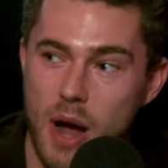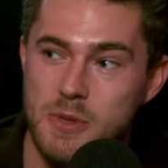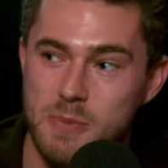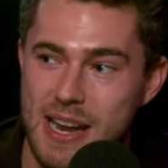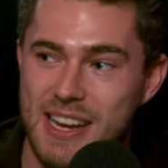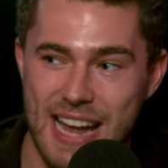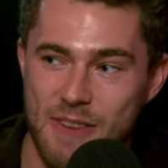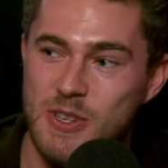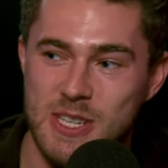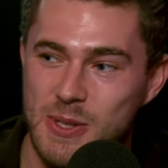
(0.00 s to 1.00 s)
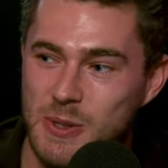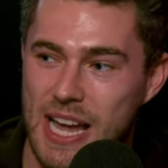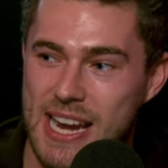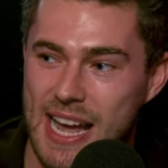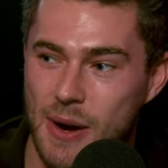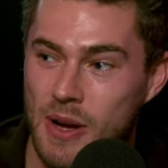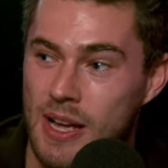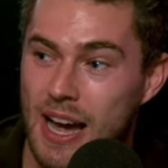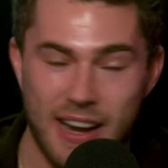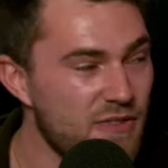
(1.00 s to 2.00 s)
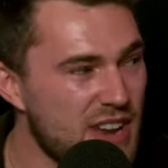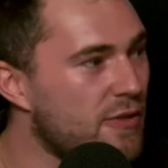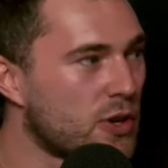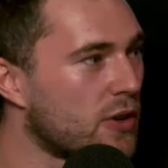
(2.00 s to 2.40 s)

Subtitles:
I'm spending every single day now, and I've never